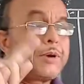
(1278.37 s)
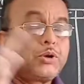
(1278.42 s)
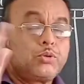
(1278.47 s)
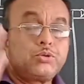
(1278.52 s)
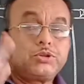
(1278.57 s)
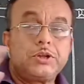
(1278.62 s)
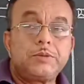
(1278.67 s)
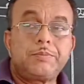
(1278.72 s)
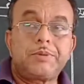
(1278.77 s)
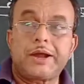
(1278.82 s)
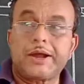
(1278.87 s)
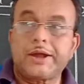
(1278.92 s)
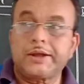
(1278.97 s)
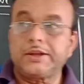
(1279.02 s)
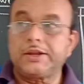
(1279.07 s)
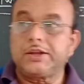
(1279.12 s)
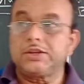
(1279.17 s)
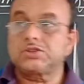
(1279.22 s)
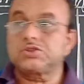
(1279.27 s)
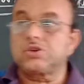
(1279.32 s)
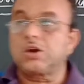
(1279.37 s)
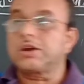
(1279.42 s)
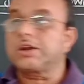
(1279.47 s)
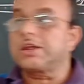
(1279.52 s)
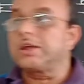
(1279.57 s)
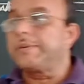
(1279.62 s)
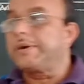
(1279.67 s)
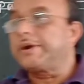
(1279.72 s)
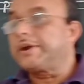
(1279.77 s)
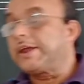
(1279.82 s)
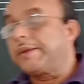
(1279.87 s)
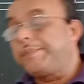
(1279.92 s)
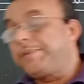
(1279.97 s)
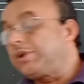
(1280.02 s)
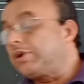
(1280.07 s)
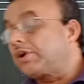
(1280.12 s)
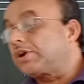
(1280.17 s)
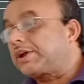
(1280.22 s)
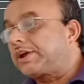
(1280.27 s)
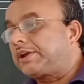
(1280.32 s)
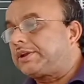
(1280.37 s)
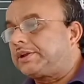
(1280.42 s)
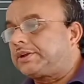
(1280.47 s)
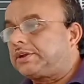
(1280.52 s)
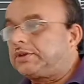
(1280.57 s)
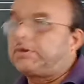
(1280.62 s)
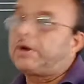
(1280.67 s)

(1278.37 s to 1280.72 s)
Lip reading: within bracket, it is not given debit or credit.